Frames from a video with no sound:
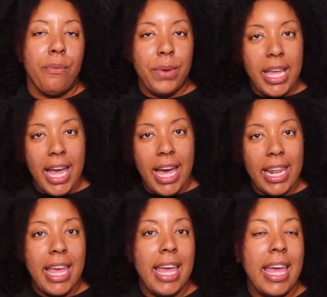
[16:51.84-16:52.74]
We had
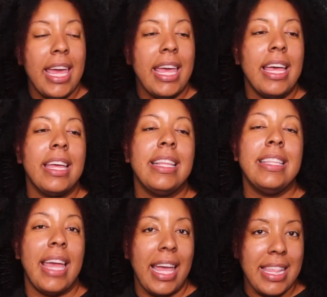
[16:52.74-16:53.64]
a
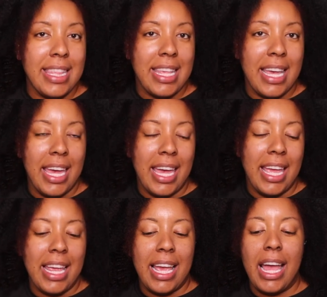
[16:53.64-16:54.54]

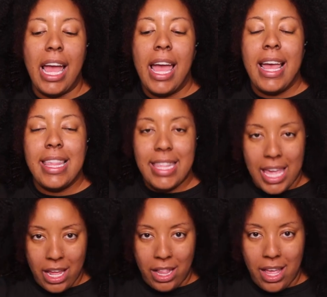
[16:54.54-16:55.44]
dancing
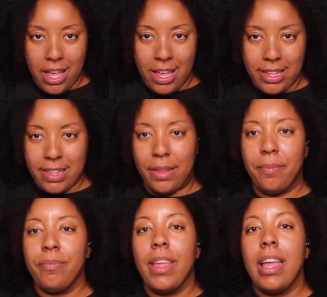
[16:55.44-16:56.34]
Santa Claus
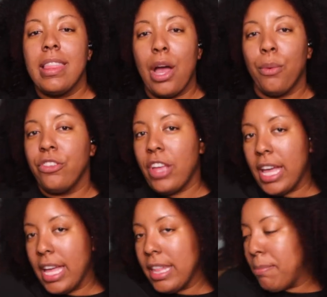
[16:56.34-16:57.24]
that would
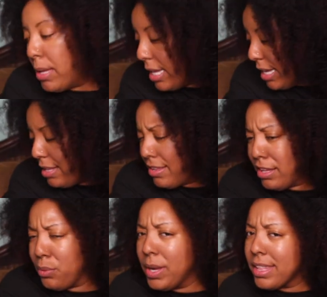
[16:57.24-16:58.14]
shake yeah. his butt
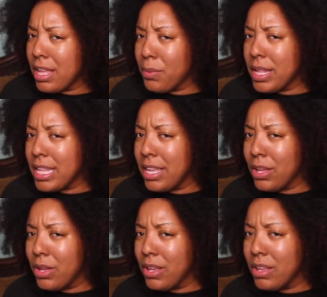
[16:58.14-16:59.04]
to, what song was it?
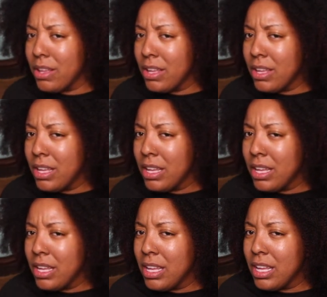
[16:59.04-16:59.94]

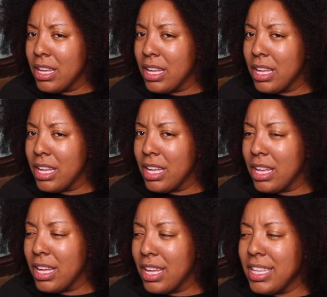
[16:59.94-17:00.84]
Uh, I
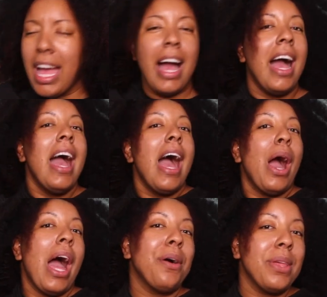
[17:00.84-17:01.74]
don't know. Yeah,
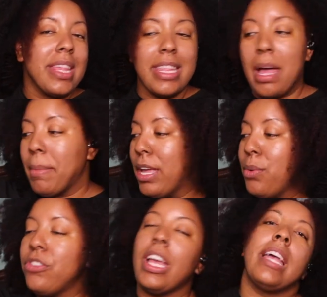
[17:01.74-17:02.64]
I don't know the song, but he
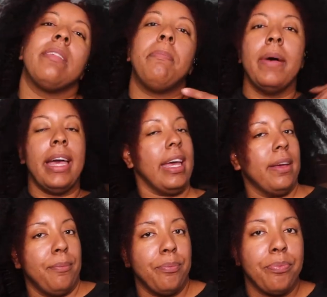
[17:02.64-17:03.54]
would shake his butt
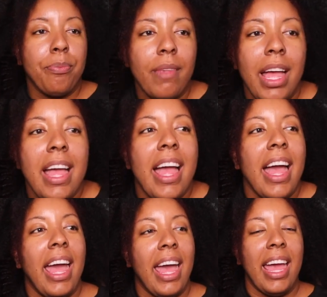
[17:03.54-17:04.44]

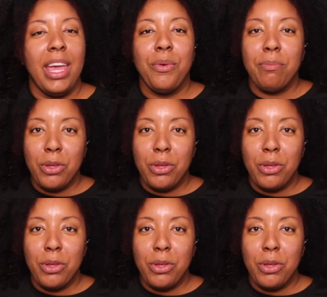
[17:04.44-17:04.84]
and he would